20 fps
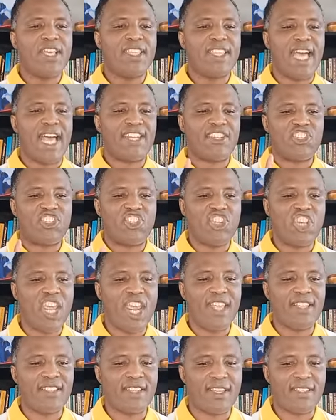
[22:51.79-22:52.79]
that
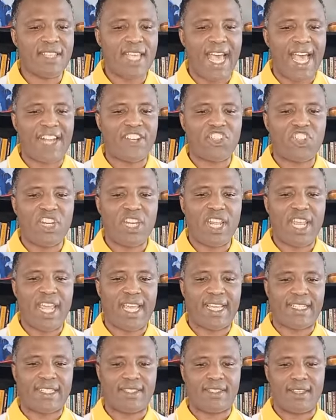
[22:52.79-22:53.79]
Jesus actually
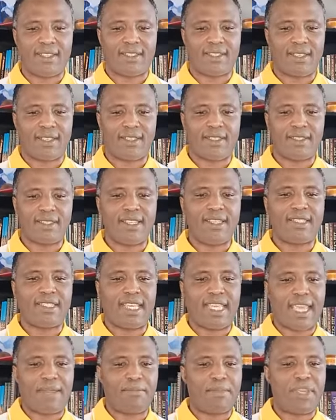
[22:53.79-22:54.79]
existed, since
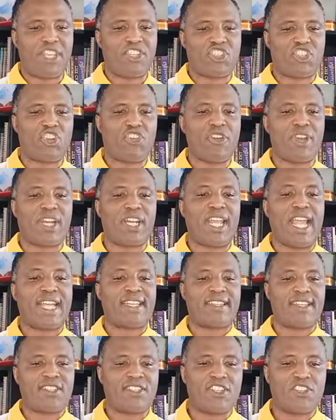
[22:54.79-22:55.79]
he can be historically
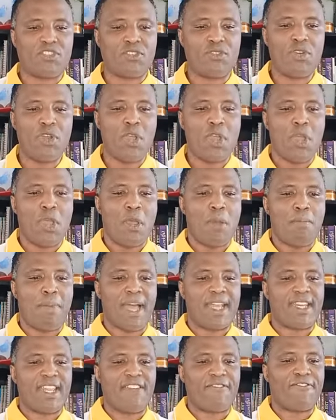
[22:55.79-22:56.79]
attested to,
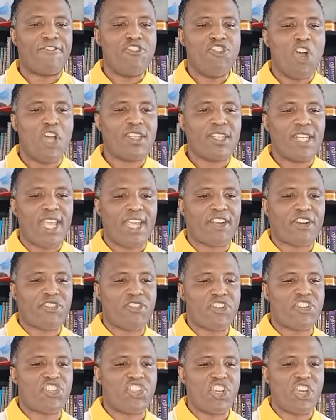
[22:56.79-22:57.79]
but if not a
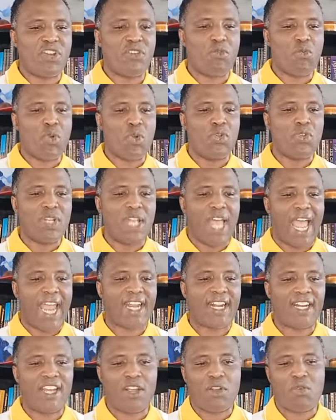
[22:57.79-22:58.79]
Christian will
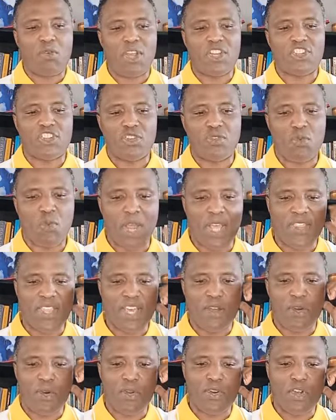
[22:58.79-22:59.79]
likely question whether
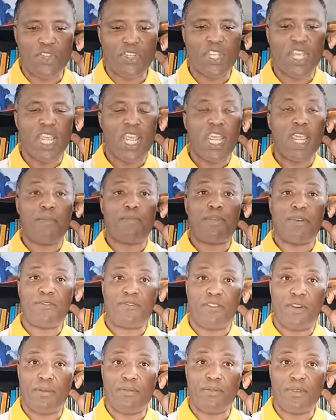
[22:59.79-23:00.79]
or not he
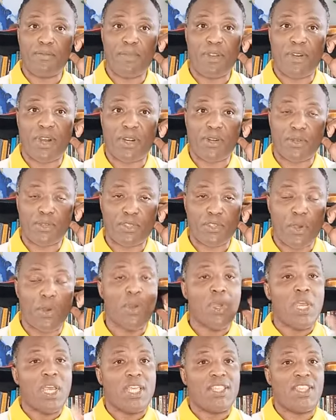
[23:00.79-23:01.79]
performed miracles.
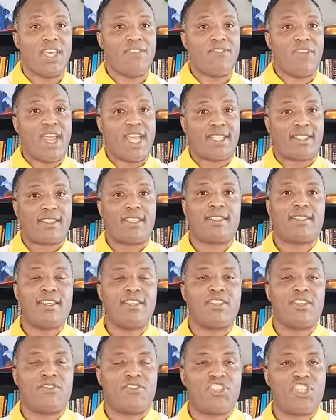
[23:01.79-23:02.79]
So the
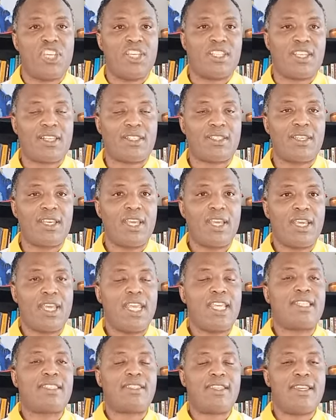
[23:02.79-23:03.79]
existence of Jesus
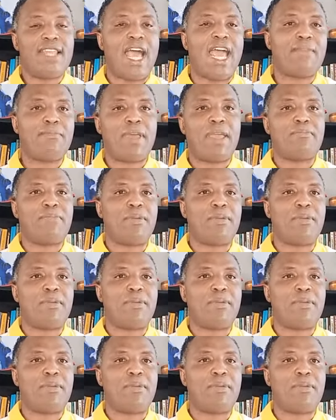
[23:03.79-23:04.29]
is denied by